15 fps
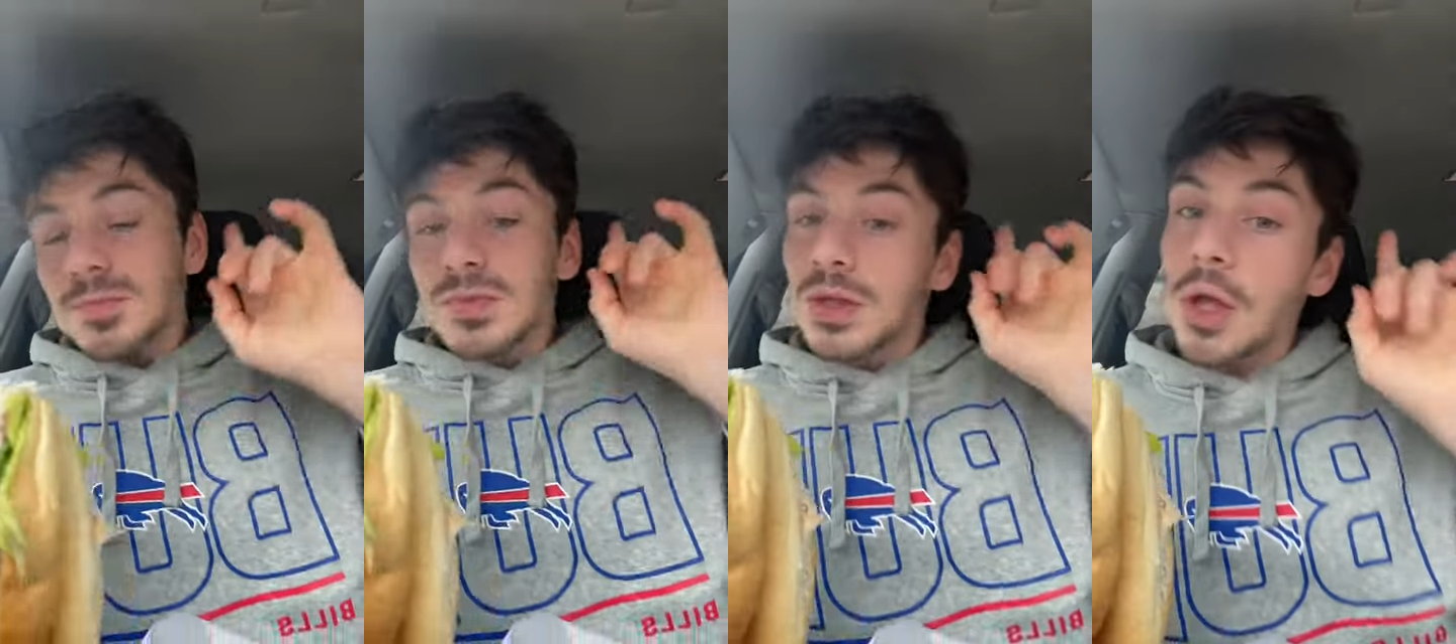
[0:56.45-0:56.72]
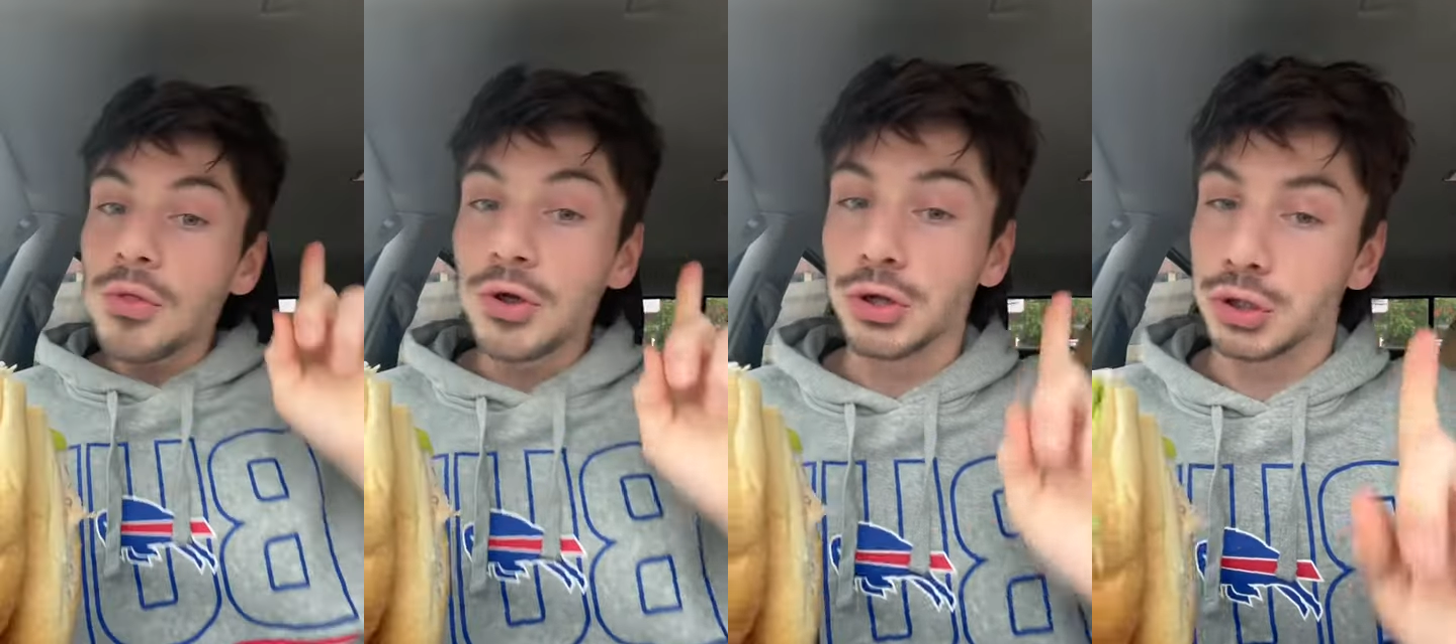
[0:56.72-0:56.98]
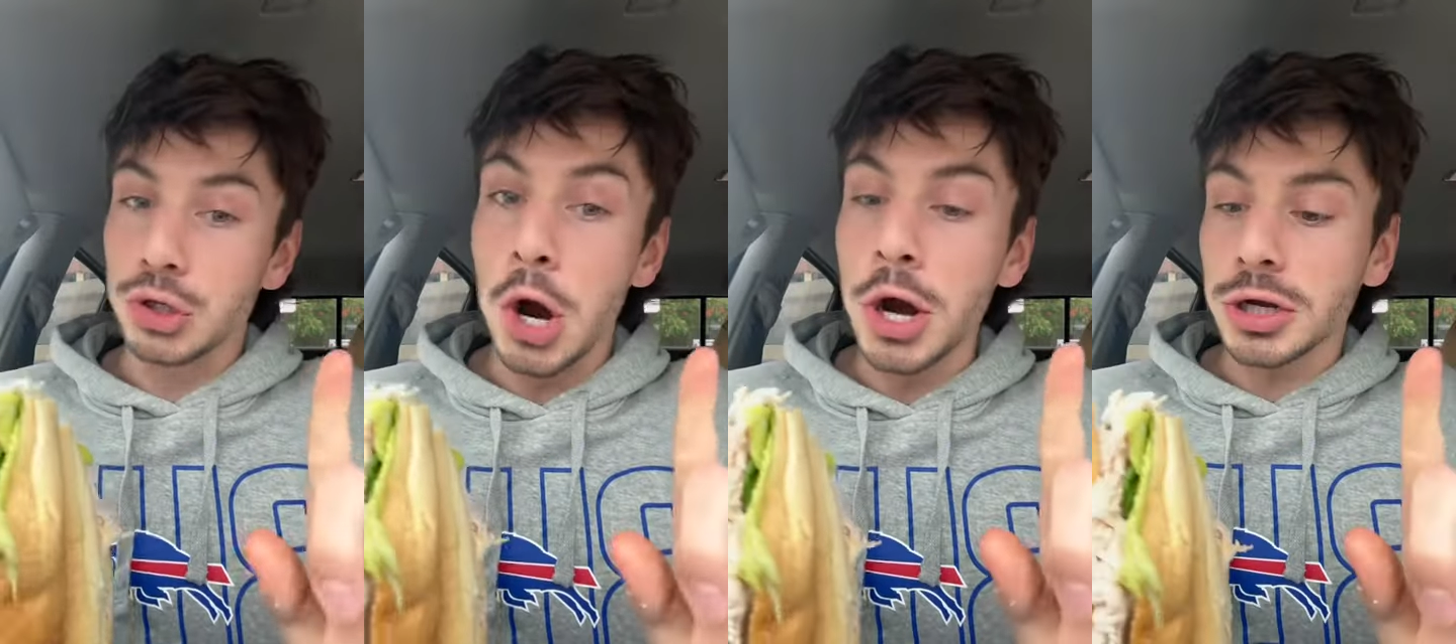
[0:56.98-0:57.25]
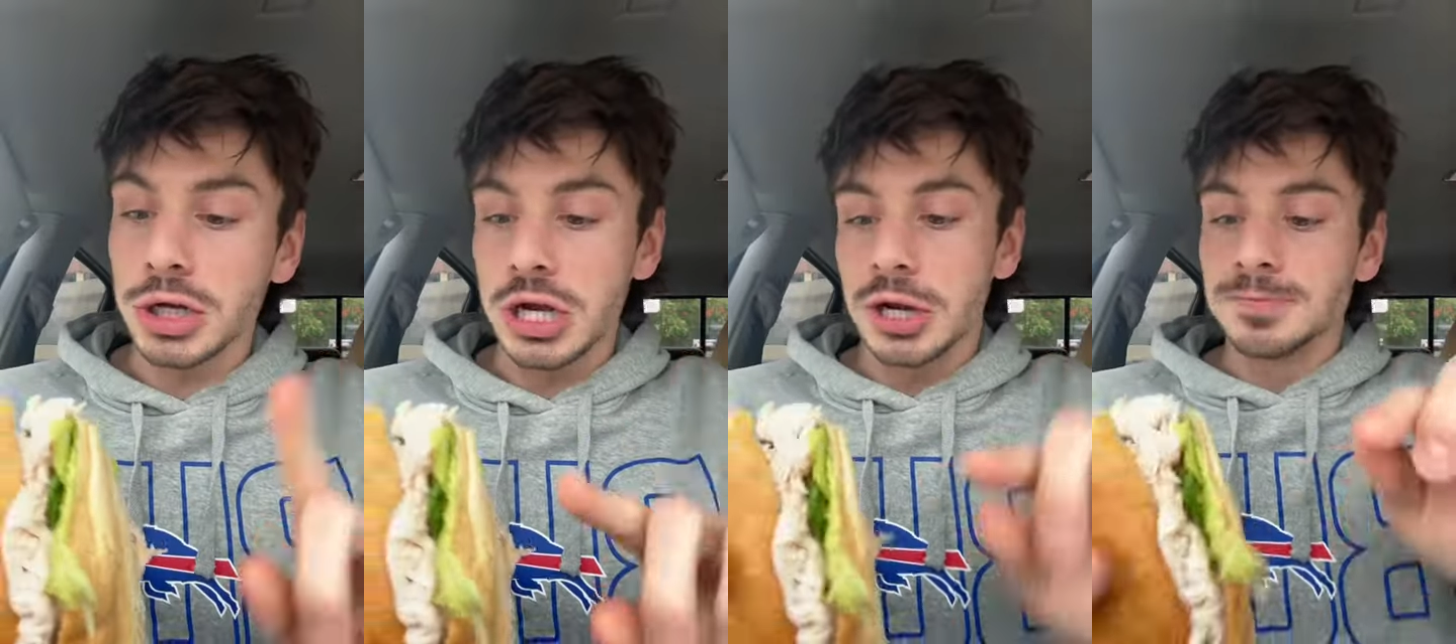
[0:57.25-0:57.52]
The
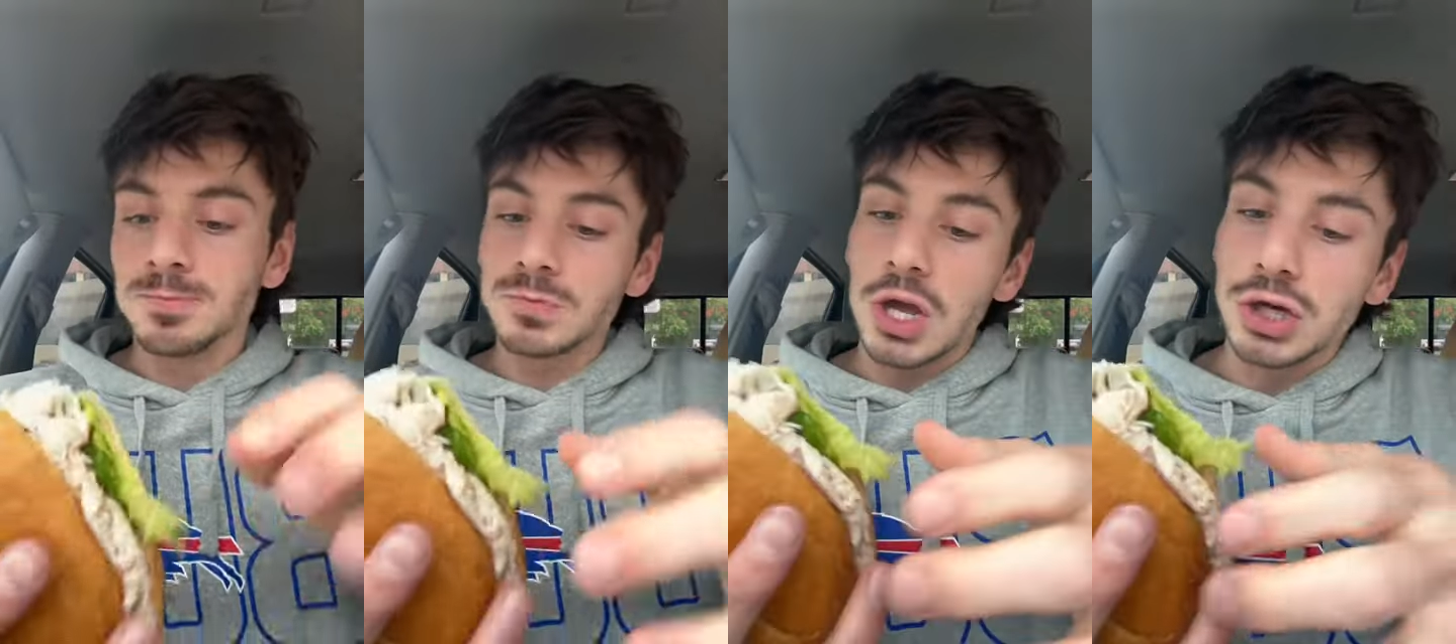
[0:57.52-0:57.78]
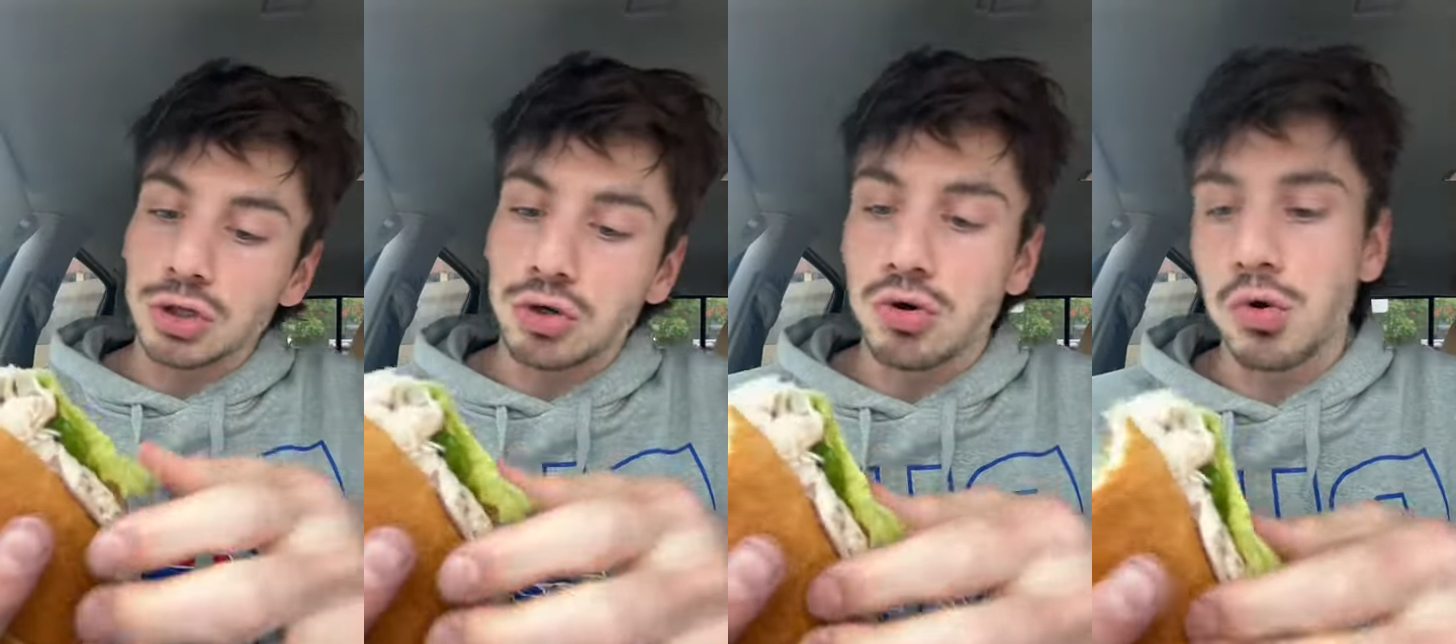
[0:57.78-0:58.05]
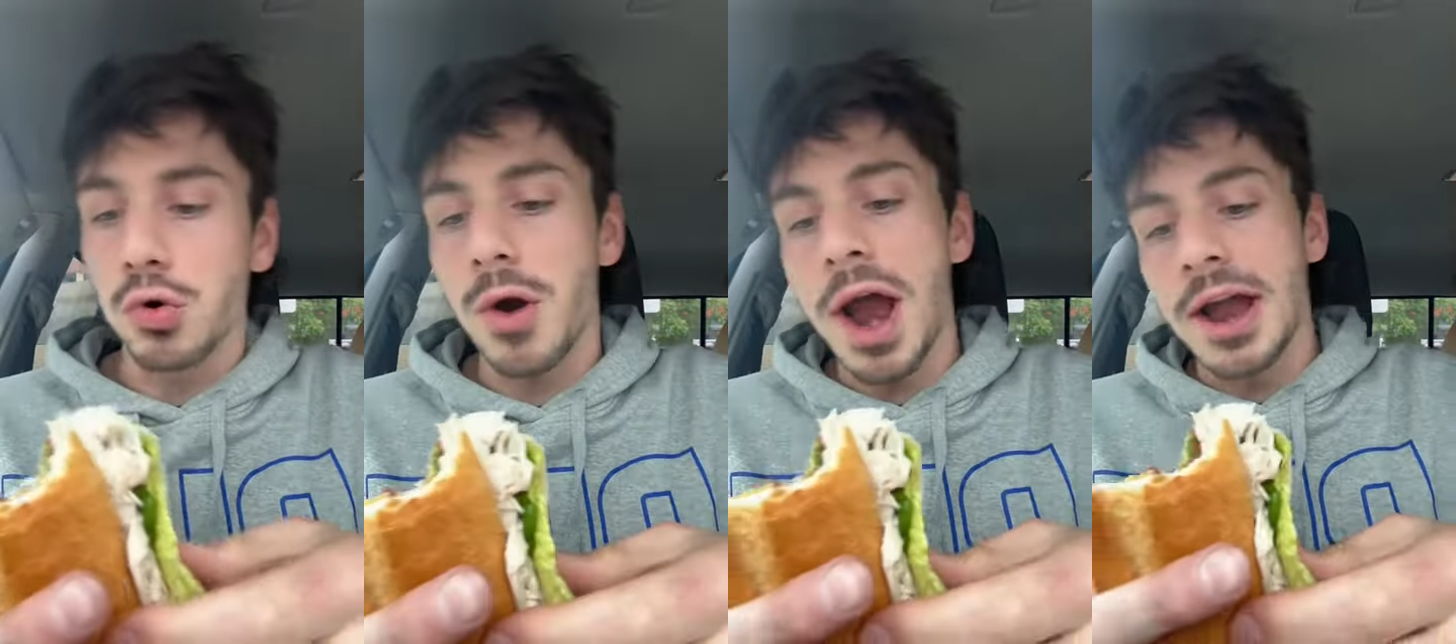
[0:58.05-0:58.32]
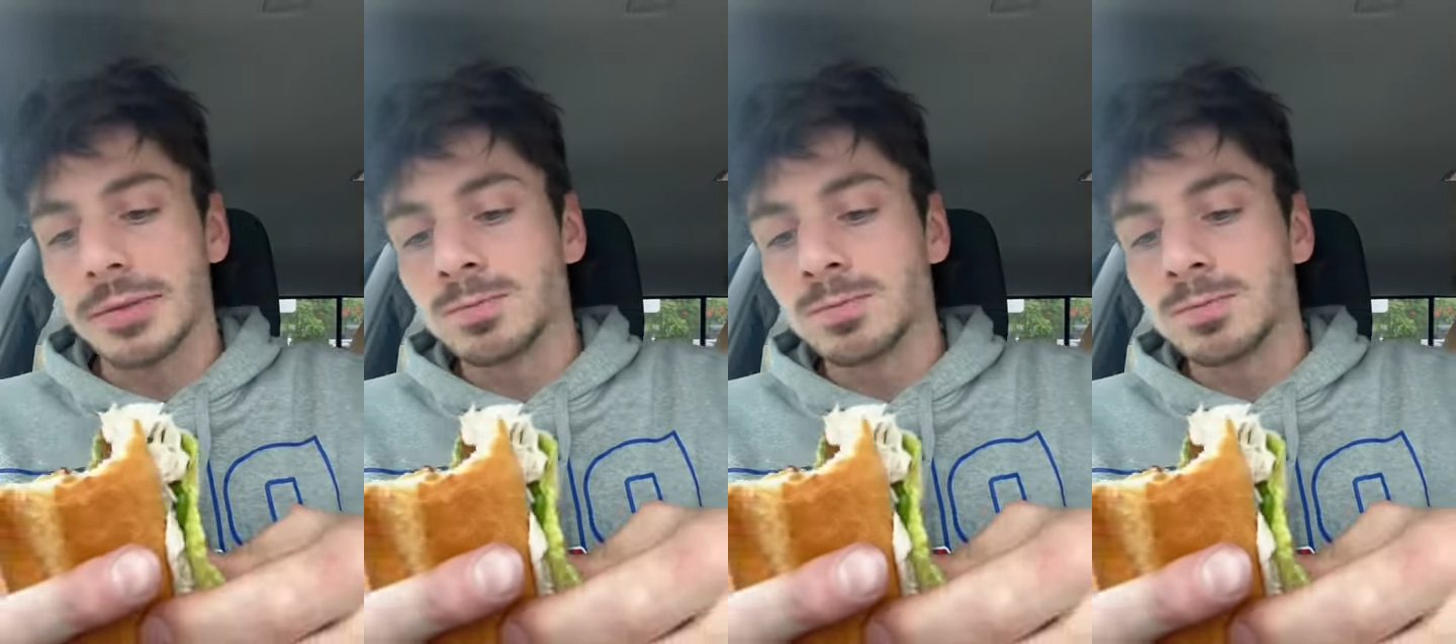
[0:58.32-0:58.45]
turkey is great.